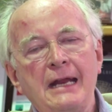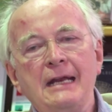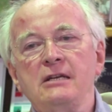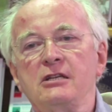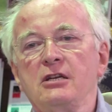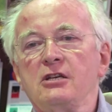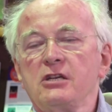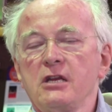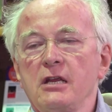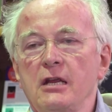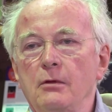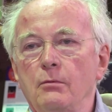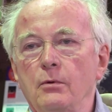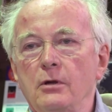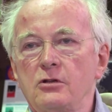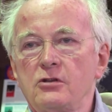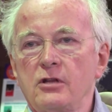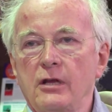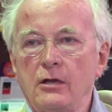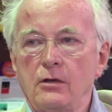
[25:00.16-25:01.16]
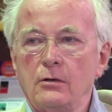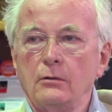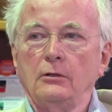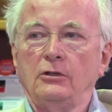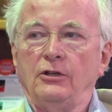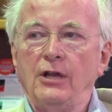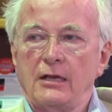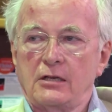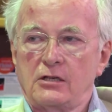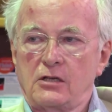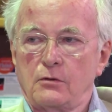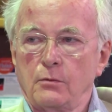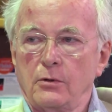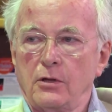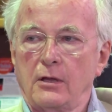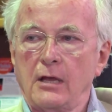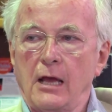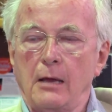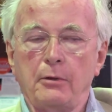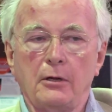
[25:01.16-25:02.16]
entity which they call dust, with
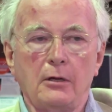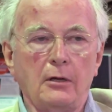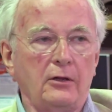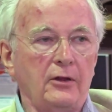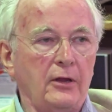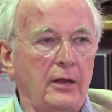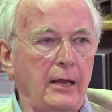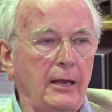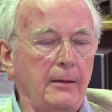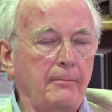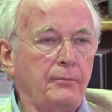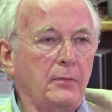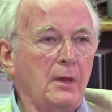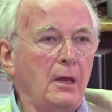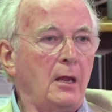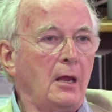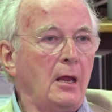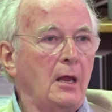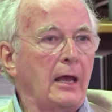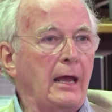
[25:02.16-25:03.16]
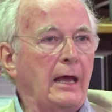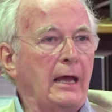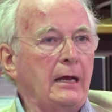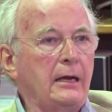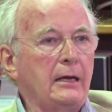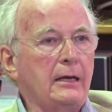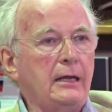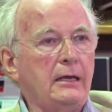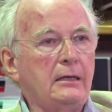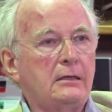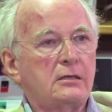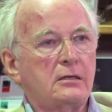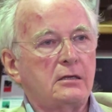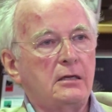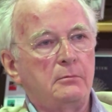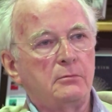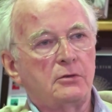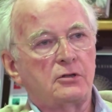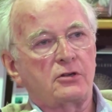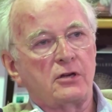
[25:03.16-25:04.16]
a capital D. And it
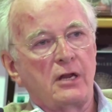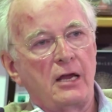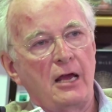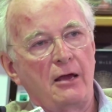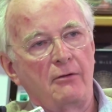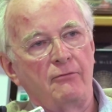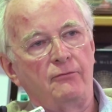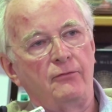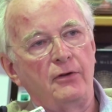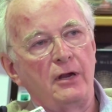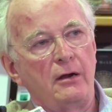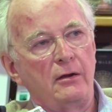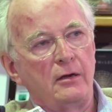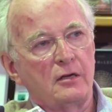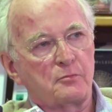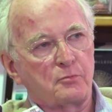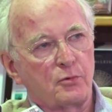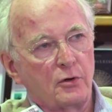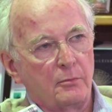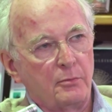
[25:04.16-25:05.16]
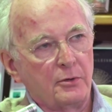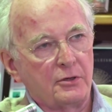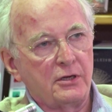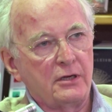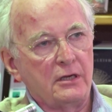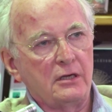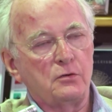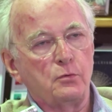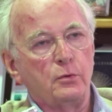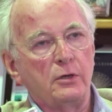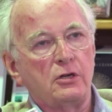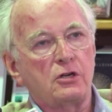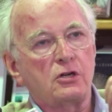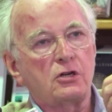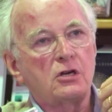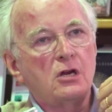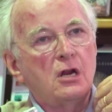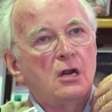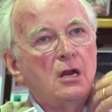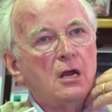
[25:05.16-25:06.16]
seems to have various properties
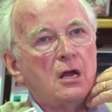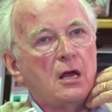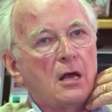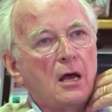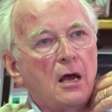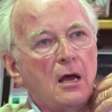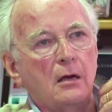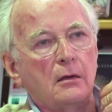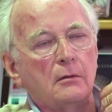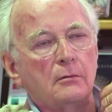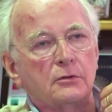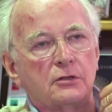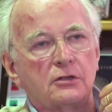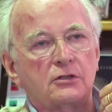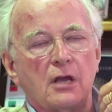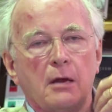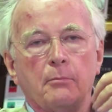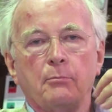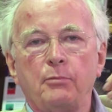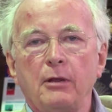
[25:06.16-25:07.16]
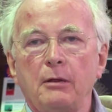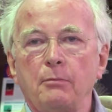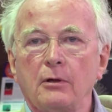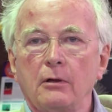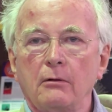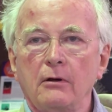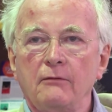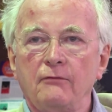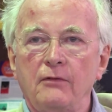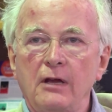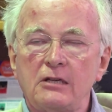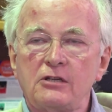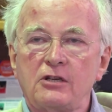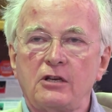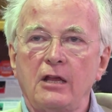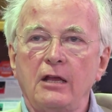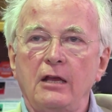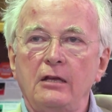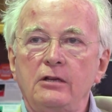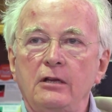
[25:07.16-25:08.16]
which some people are
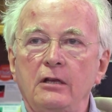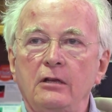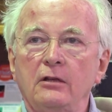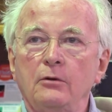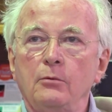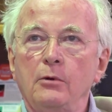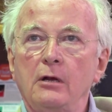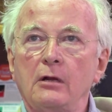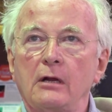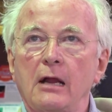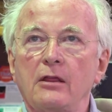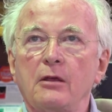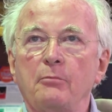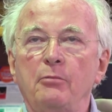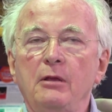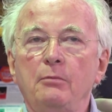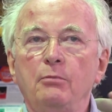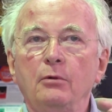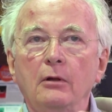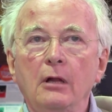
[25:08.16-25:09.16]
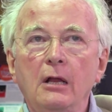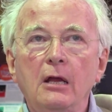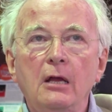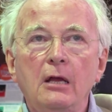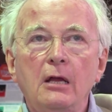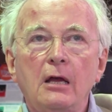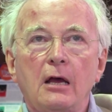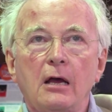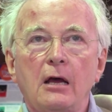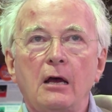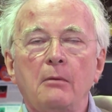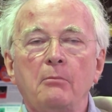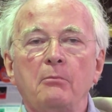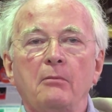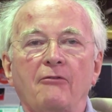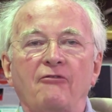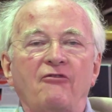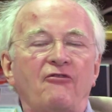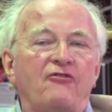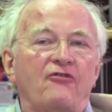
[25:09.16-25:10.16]
investigating in the world, other people
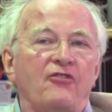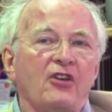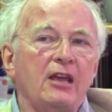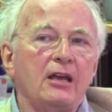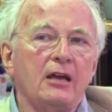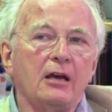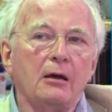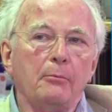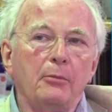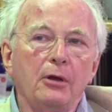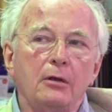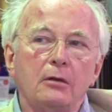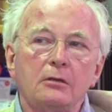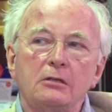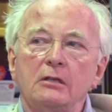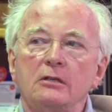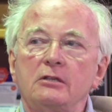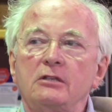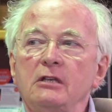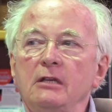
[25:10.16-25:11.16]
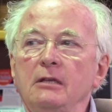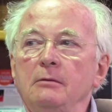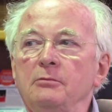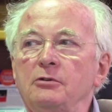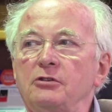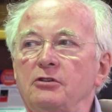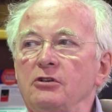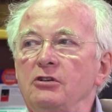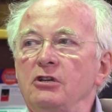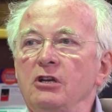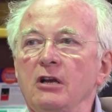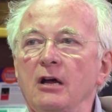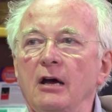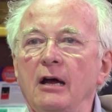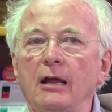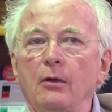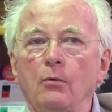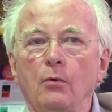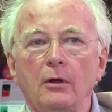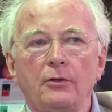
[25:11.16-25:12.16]
fear because it seems to
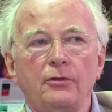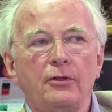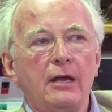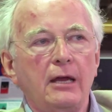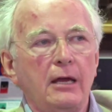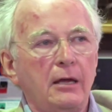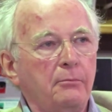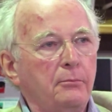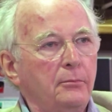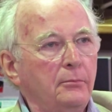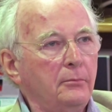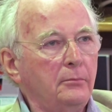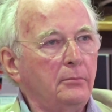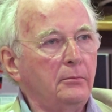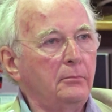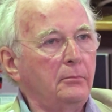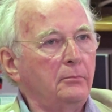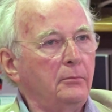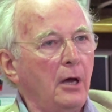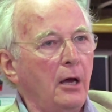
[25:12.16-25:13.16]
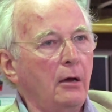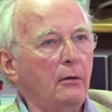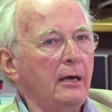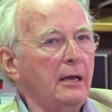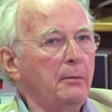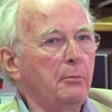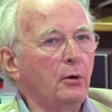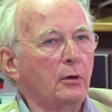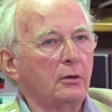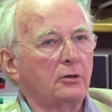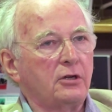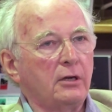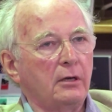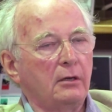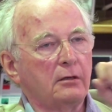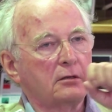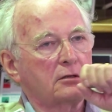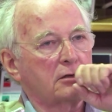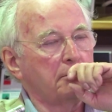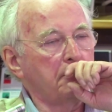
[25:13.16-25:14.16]
deny what their holy book
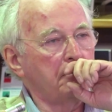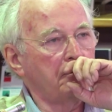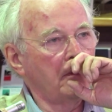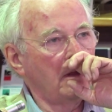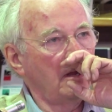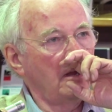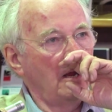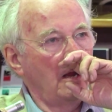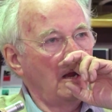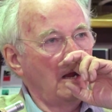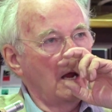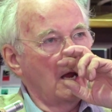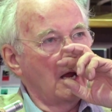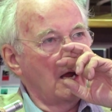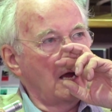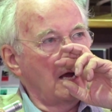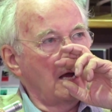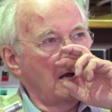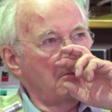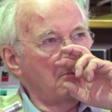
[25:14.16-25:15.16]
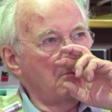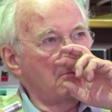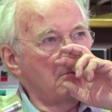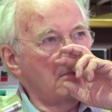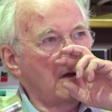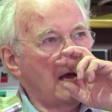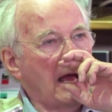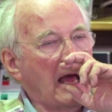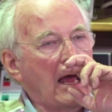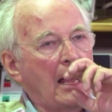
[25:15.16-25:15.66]
tells them. I